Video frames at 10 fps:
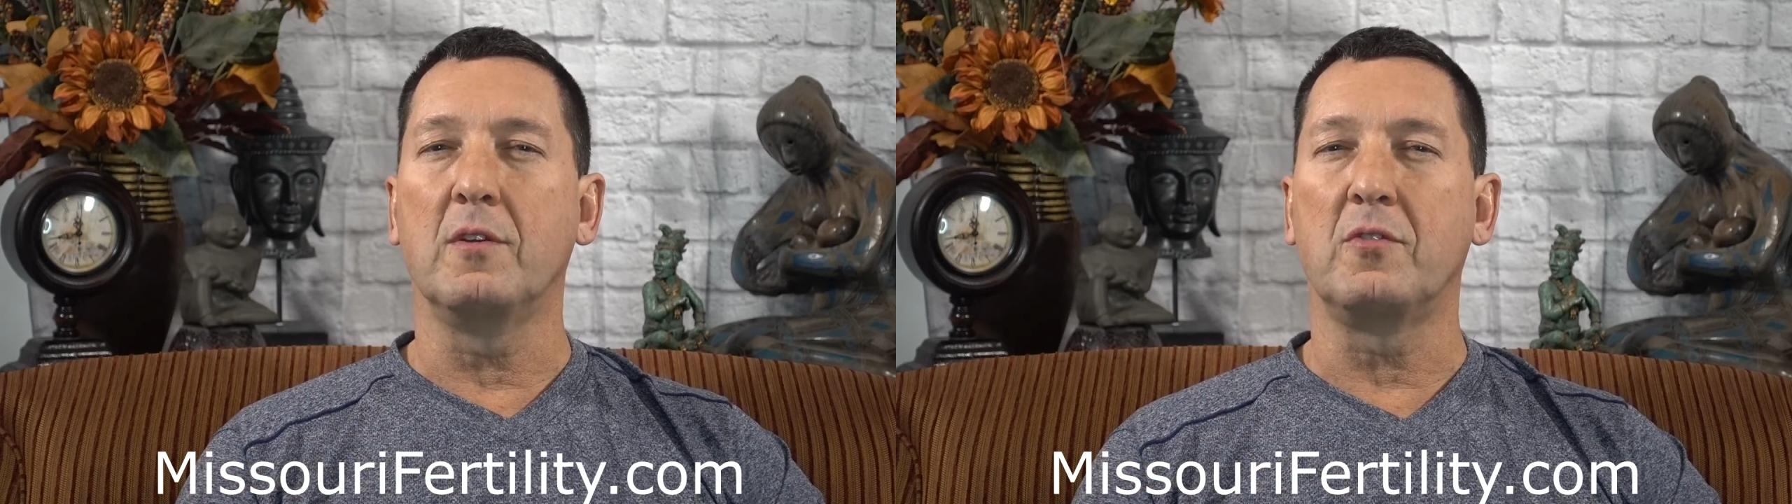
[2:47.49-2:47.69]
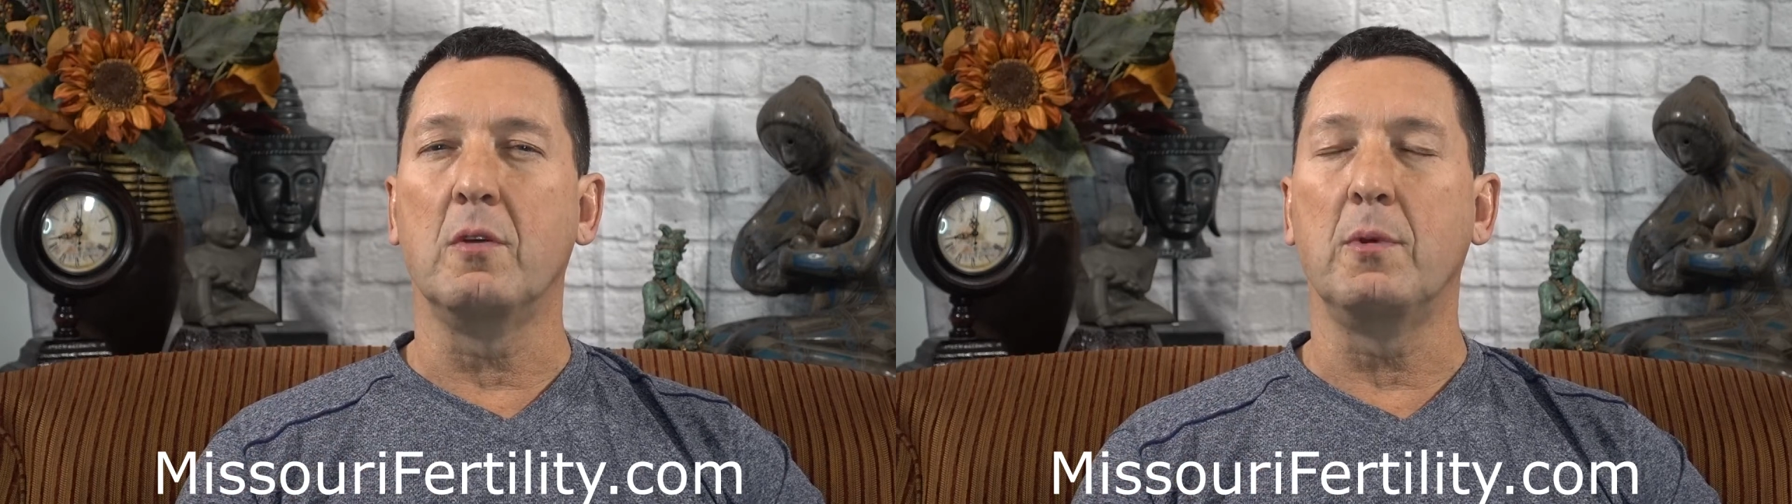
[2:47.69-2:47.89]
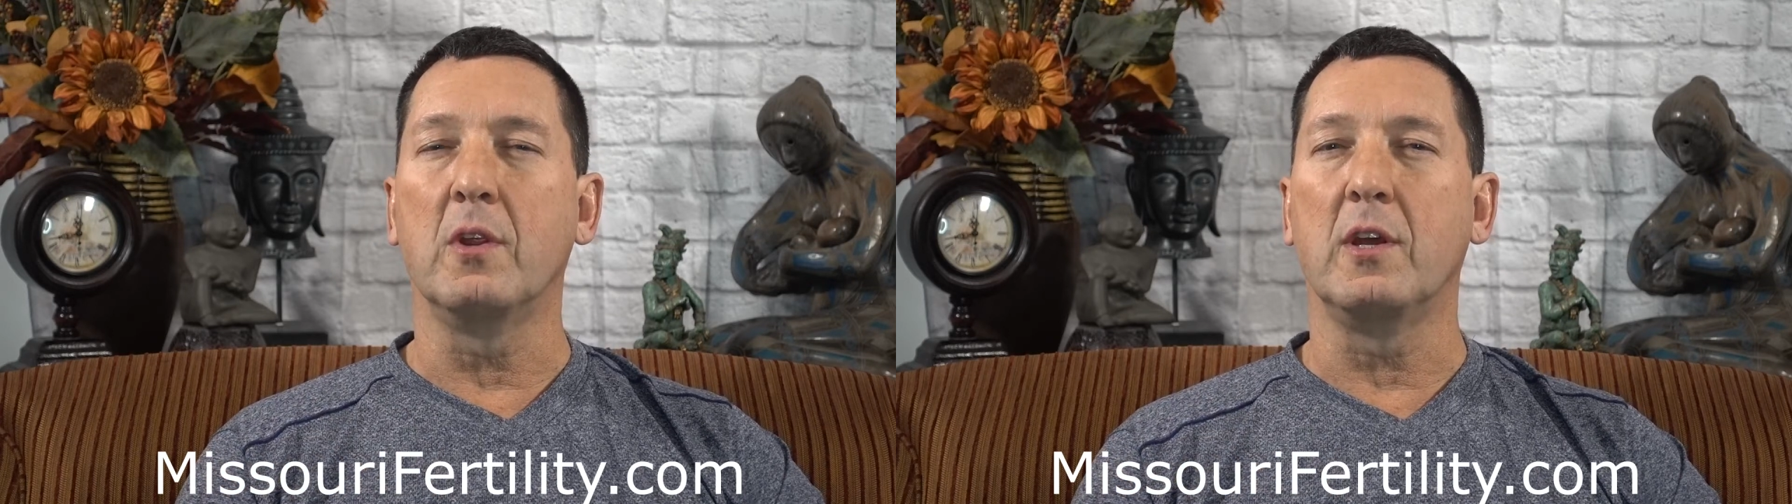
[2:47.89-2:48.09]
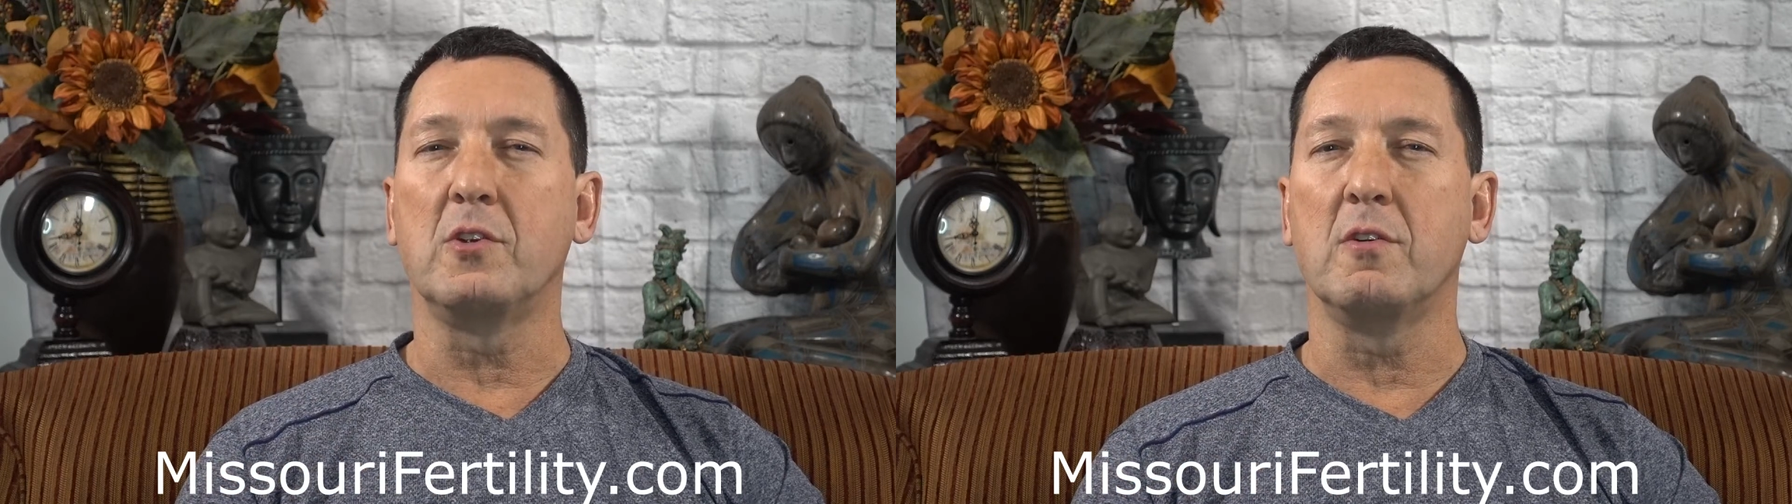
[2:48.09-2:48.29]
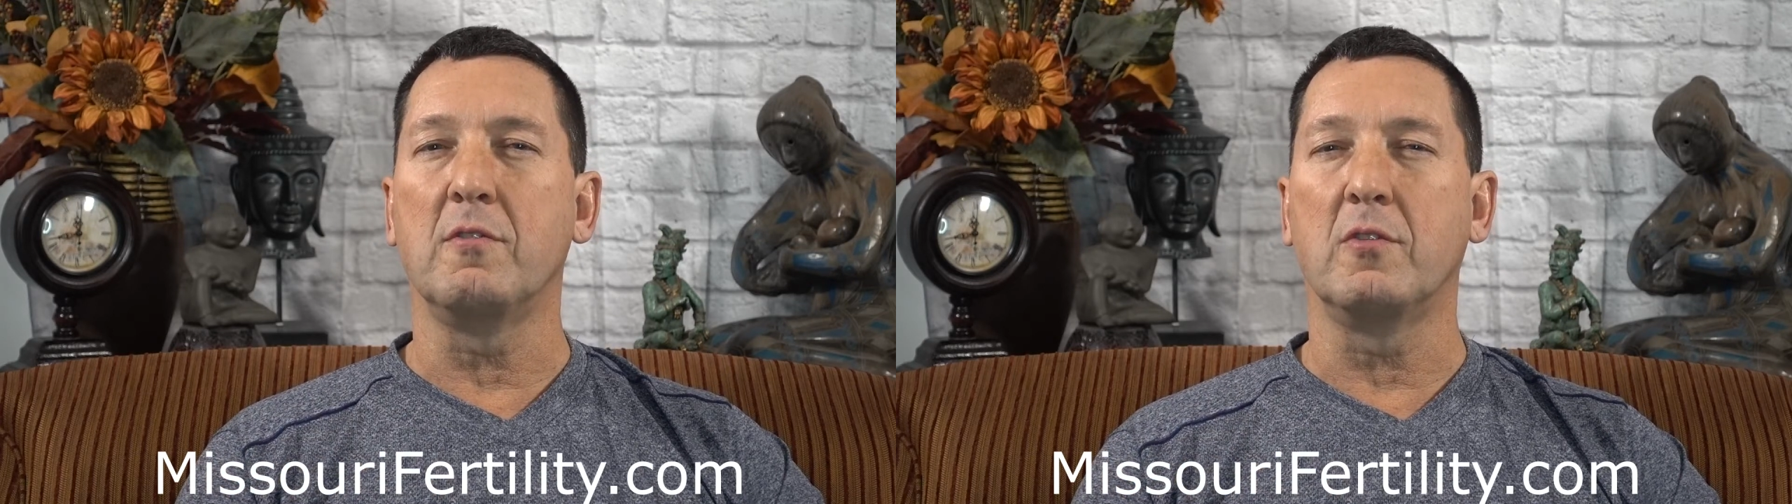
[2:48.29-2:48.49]

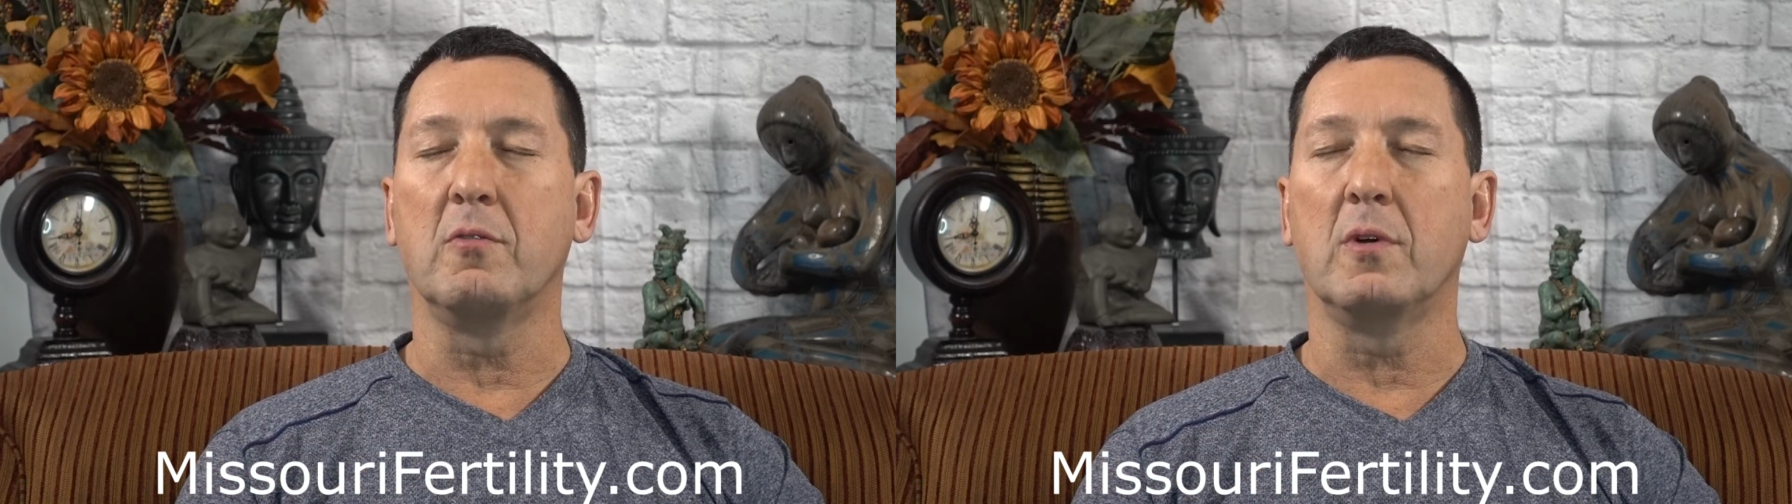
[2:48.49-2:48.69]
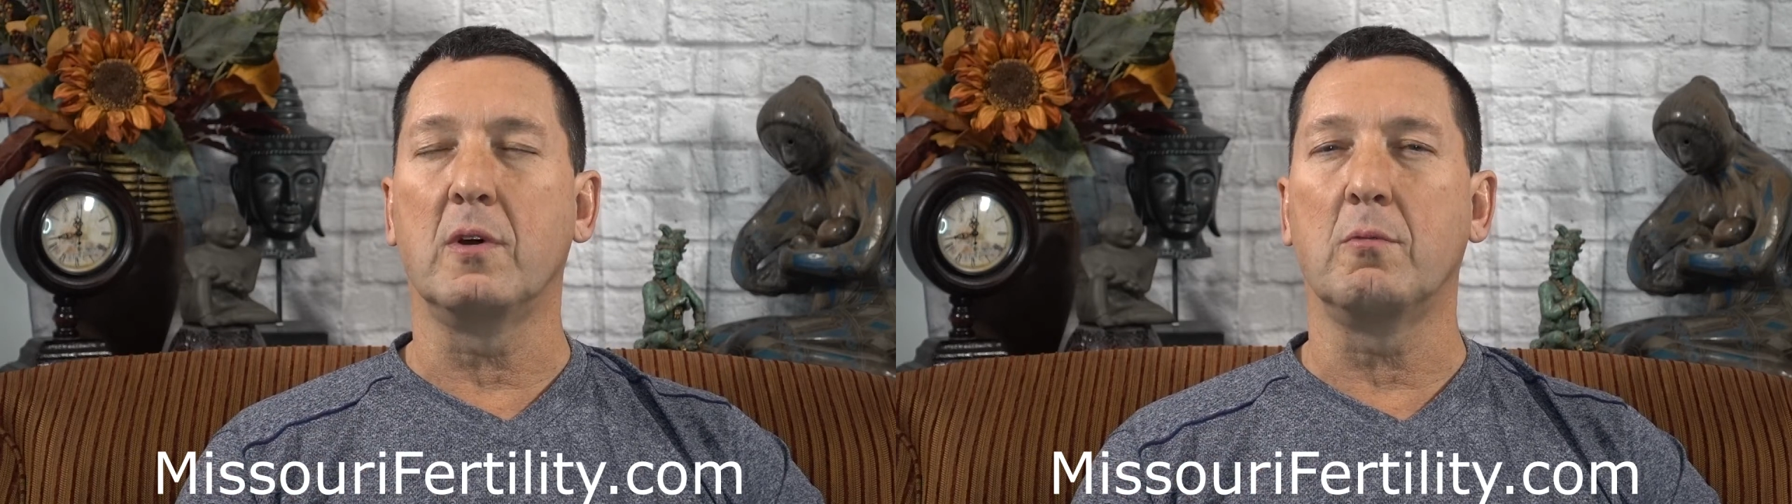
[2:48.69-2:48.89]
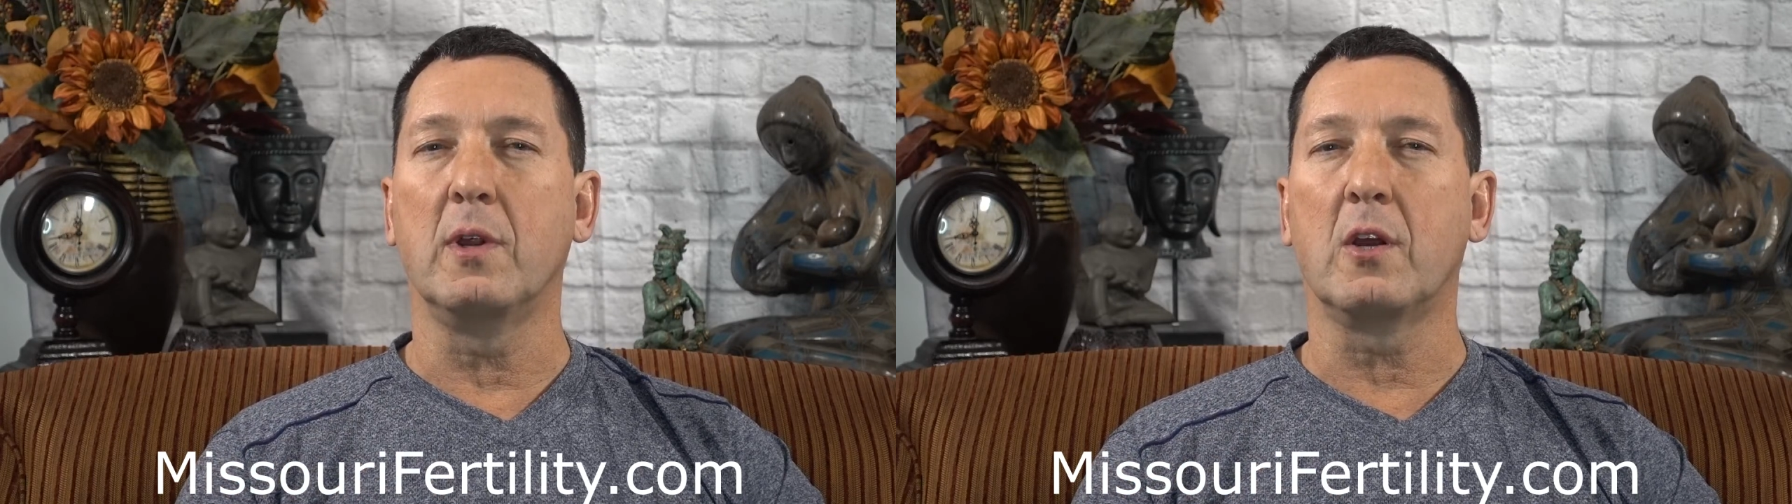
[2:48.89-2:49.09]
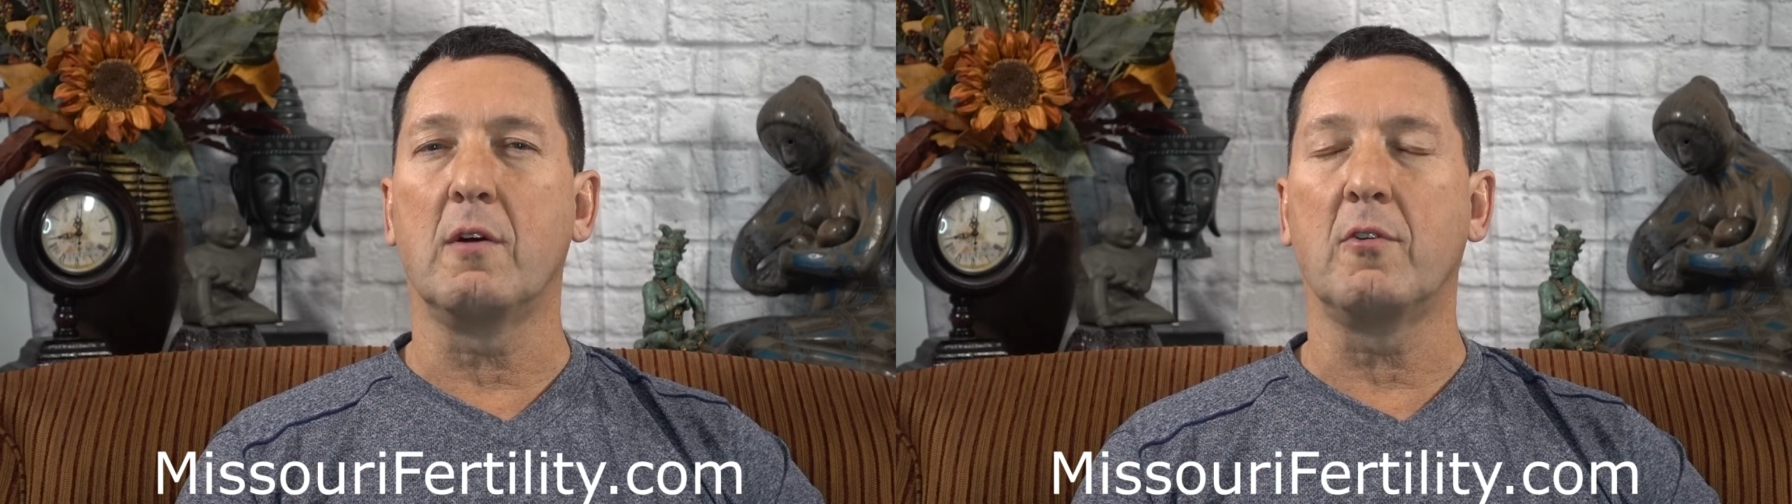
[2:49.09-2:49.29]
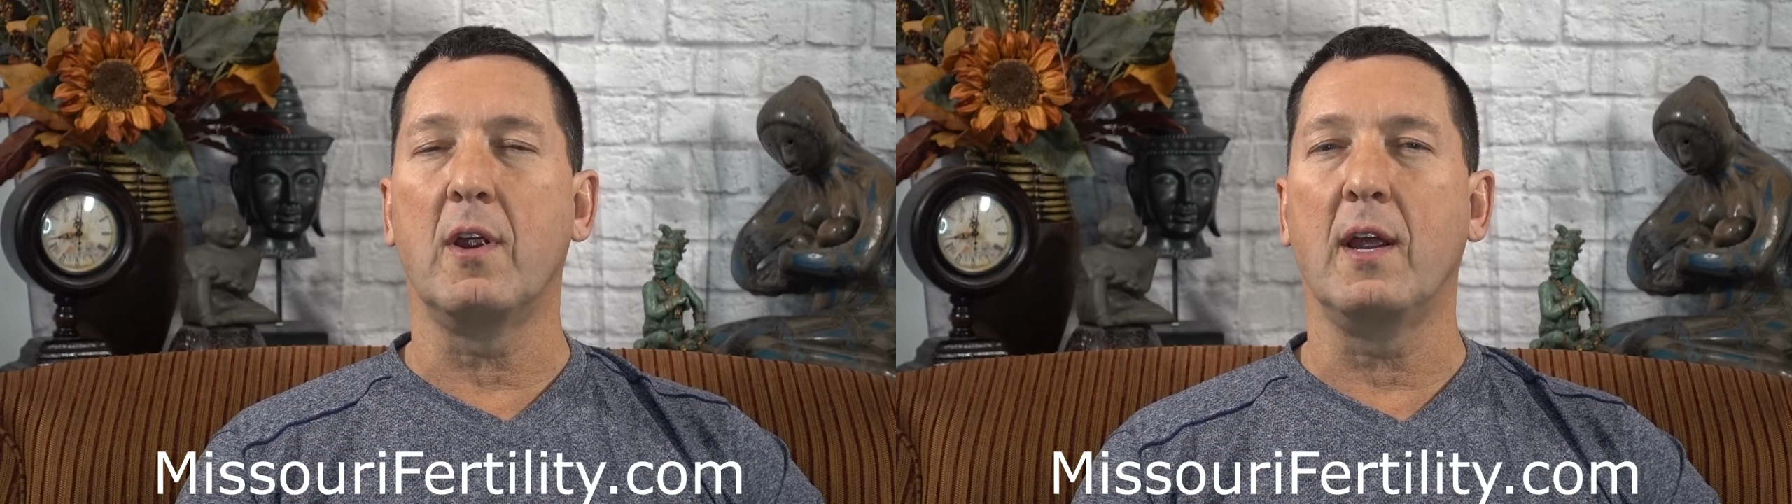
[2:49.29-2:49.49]
stimulation to
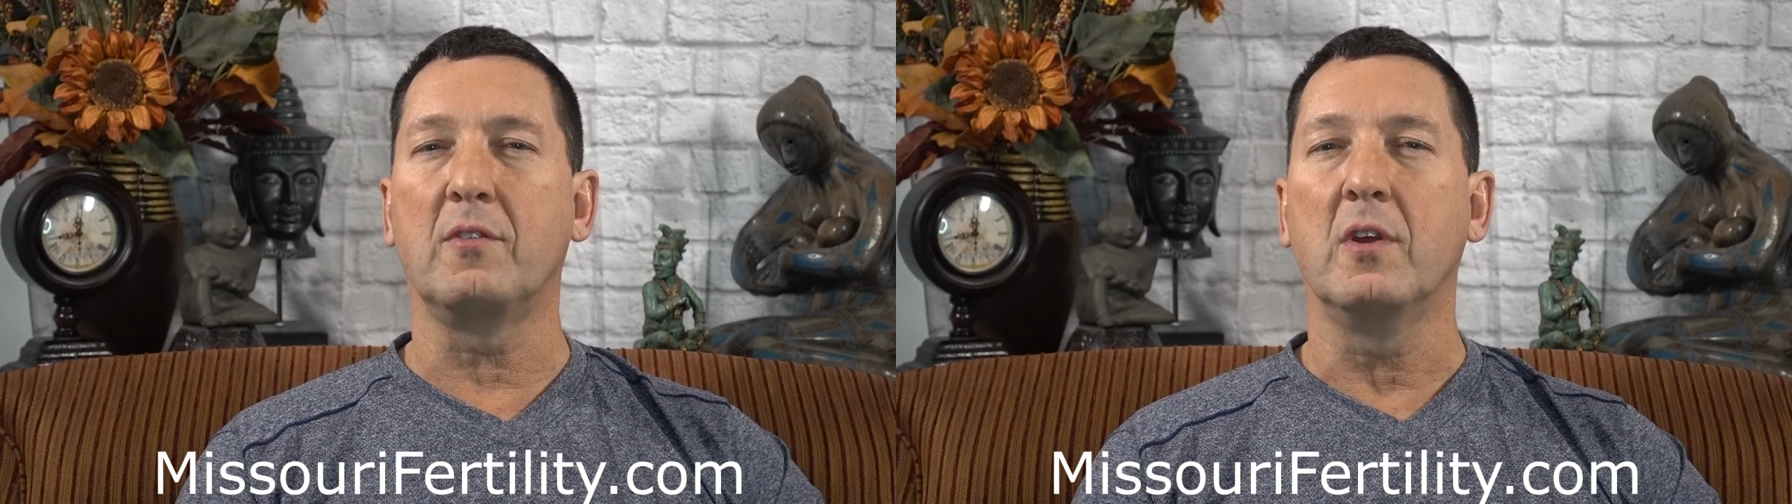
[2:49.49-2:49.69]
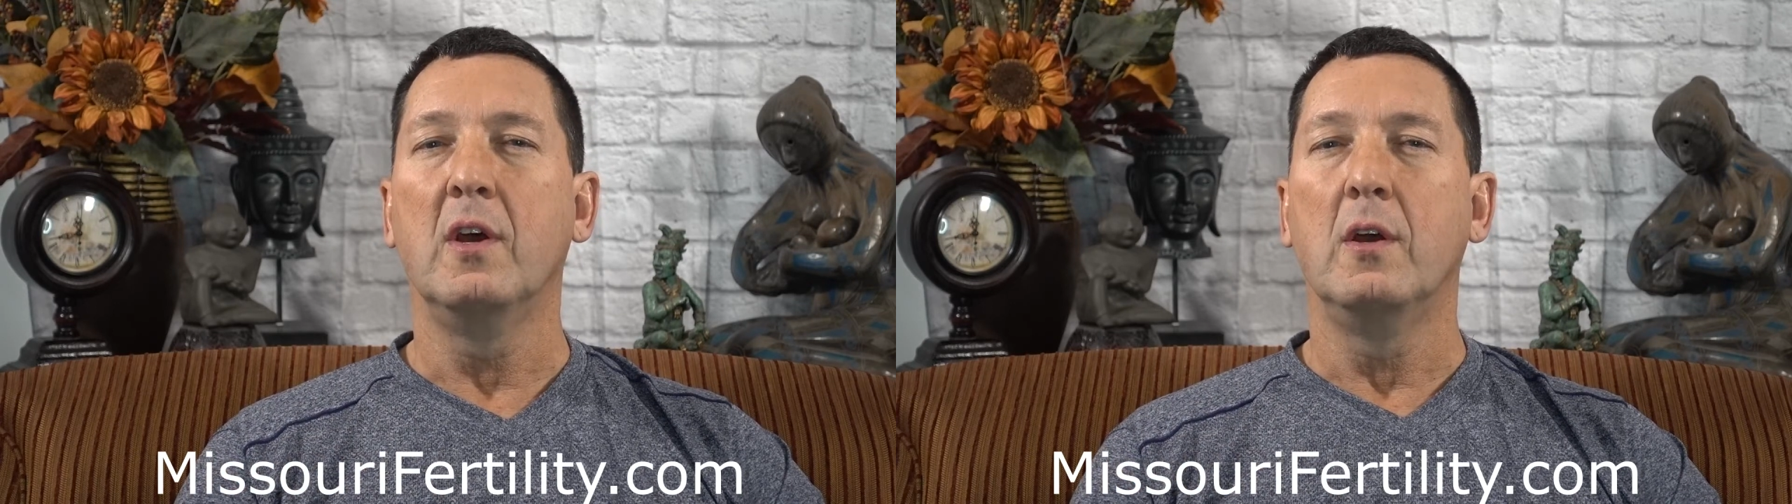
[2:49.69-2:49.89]
recover eggs